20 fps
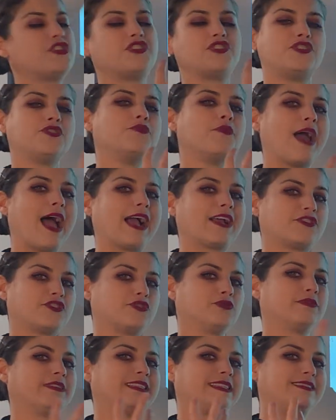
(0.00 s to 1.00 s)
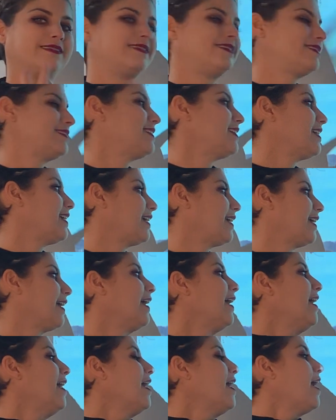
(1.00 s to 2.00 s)
that you actually
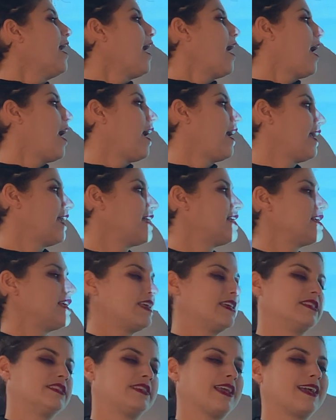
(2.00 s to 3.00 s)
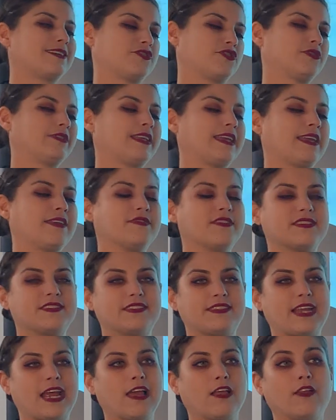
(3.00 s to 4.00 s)
see uh, is actually in the
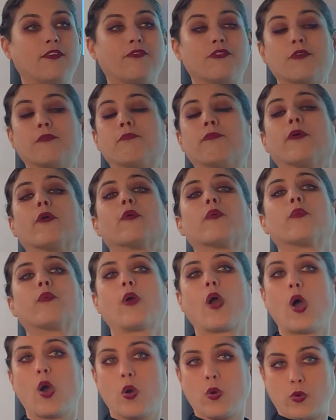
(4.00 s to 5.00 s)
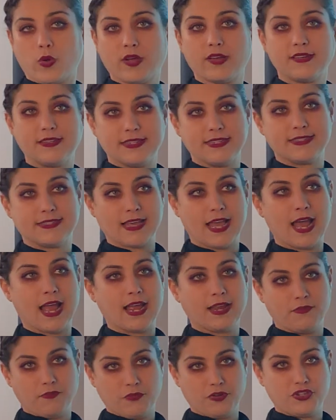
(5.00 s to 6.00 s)
style of the Baroque
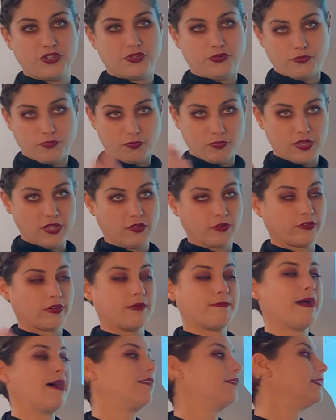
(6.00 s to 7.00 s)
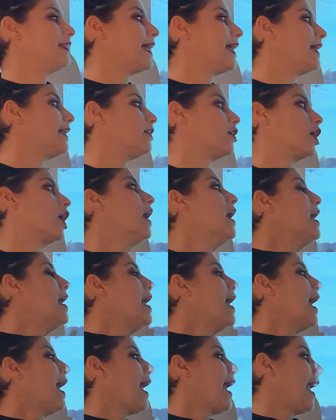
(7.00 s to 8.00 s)
design, which we learn about later.
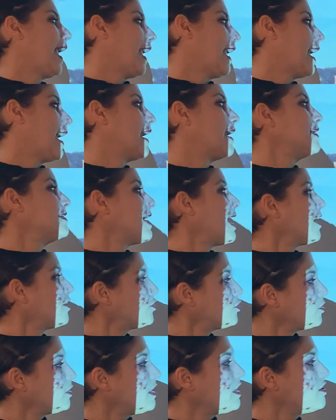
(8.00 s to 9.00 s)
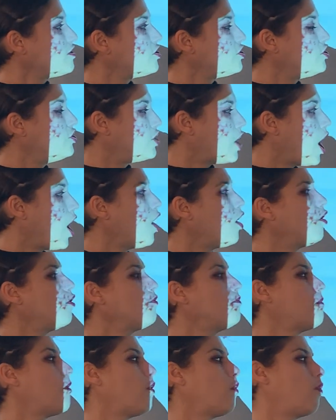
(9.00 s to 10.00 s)
And actually, the
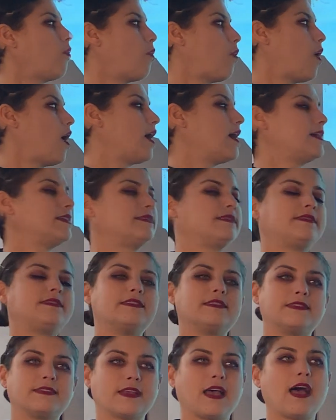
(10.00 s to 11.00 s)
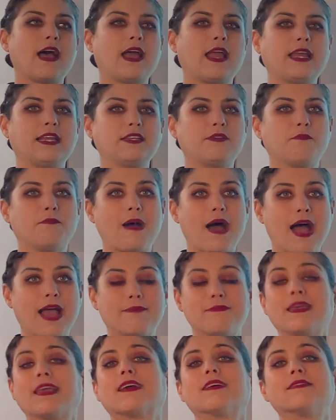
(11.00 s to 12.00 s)
dome was designed
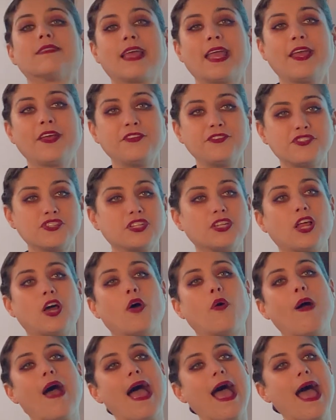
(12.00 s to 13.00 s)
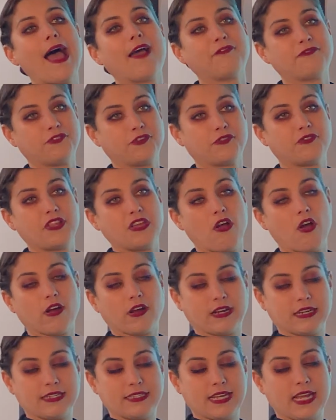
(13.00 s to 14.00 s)
by Michelangelo after the
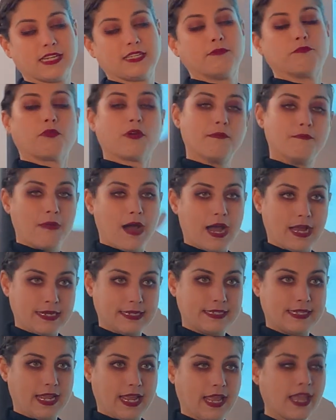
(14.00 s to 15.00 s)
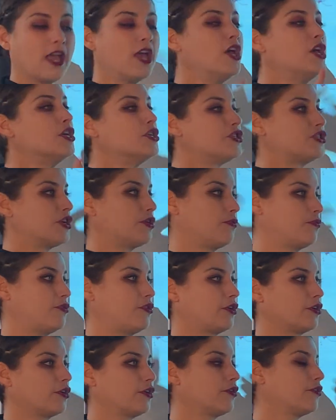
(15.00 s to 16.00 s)
architect Bramante. So
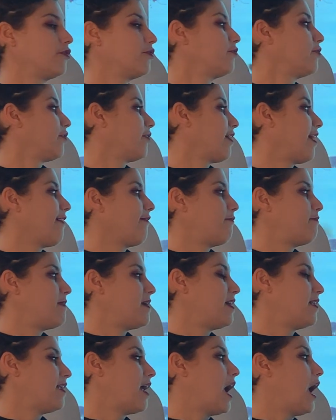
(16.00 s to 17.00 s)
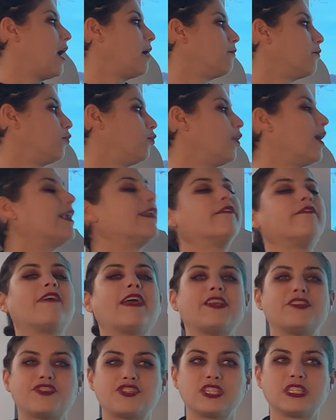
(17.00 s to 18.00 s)
there, there have been um,
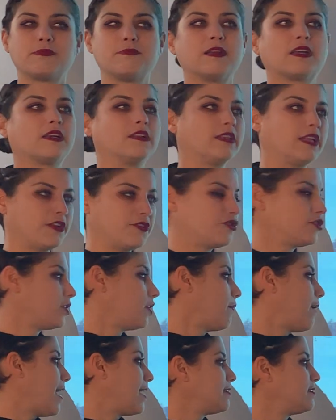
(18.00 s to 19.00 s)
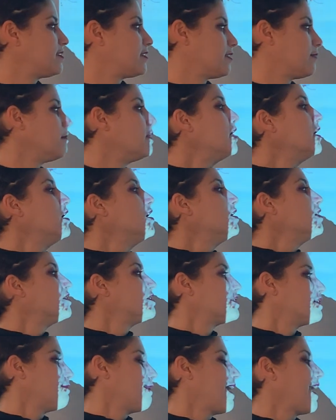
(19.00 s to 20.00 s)
renovations. Michelangelo had some,
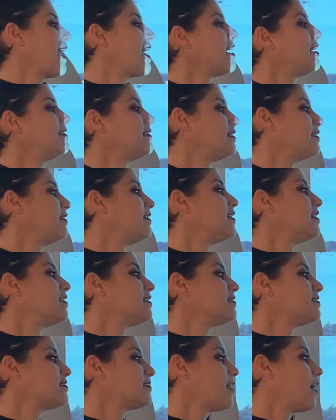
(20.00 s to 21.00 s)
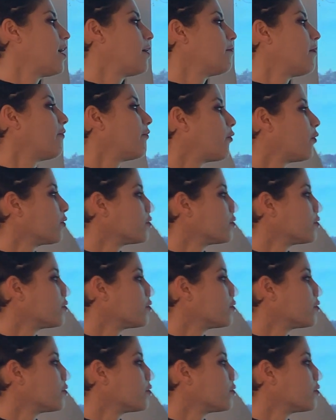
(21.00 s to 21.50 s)
some hand in this. Um, of